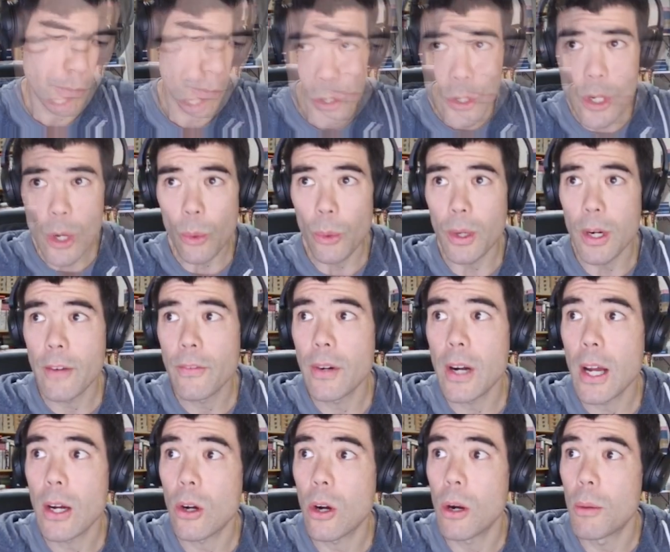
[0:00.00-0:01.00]
So
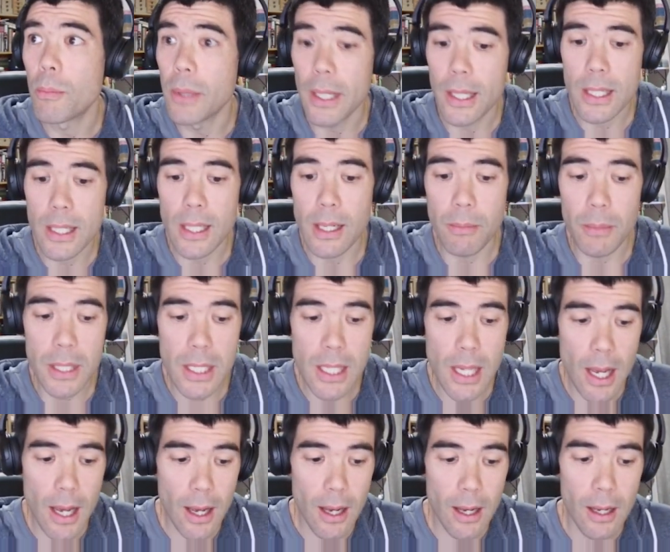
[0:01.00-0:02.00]
wherever our complex numbers
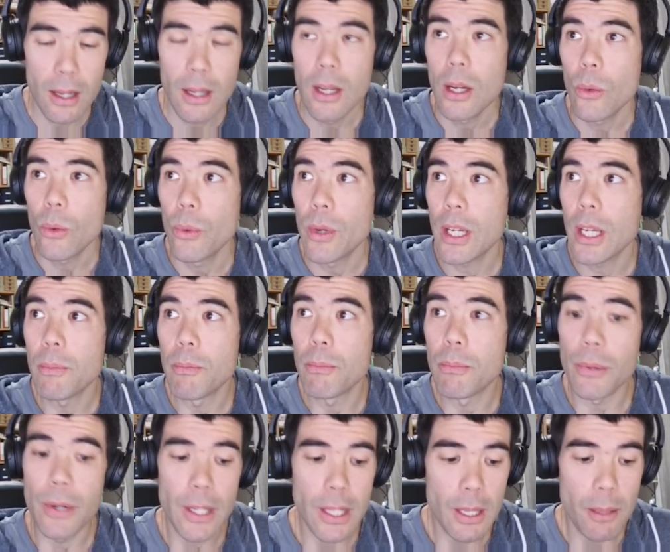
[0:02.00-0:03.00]
are, we can
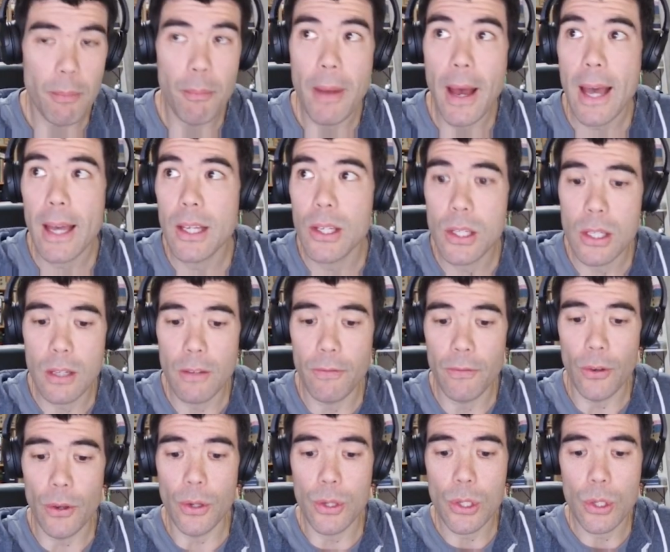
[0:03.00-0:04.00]
bring them back into the
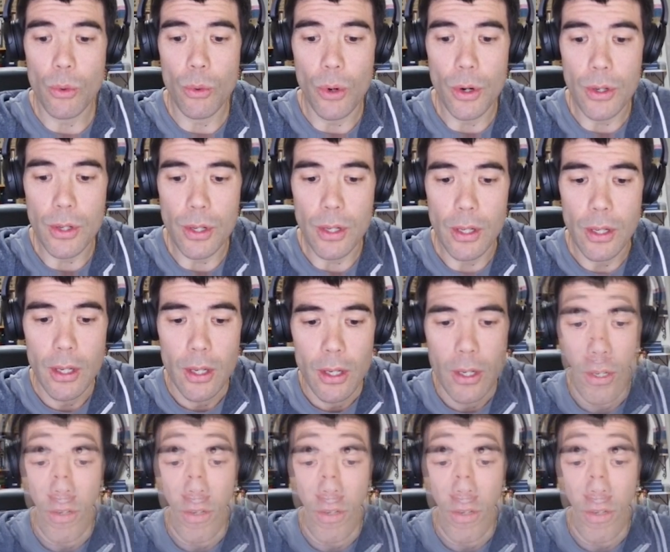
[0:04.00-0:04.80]
first quadrant.